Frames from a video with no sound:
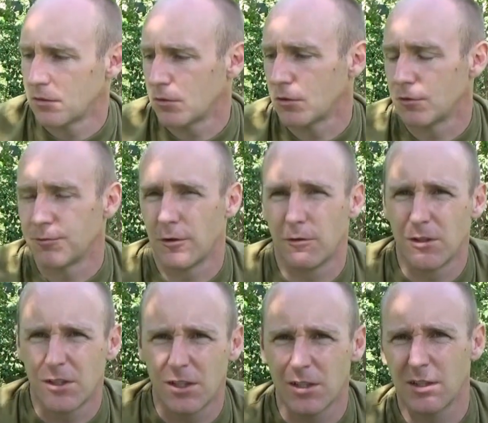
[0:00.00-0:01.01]
Going
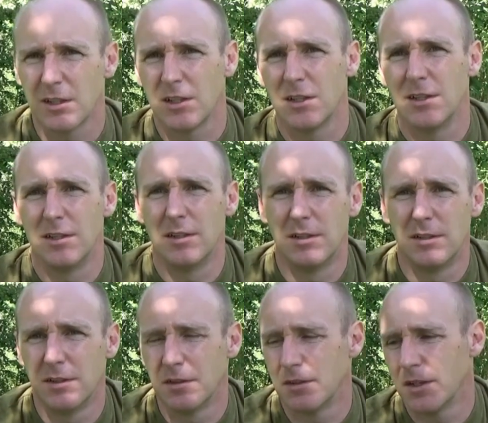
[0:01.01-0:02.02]
forward
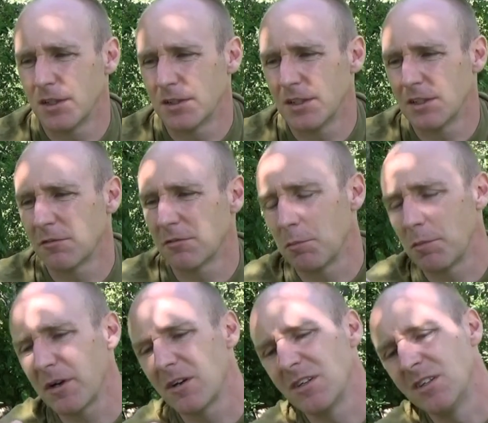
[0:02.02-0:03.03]
here, at the end of the
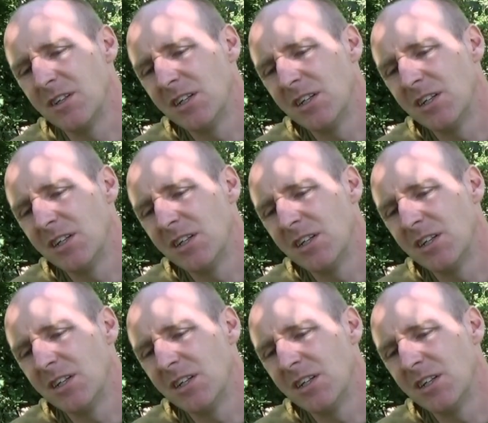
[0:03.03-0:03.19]
barrel,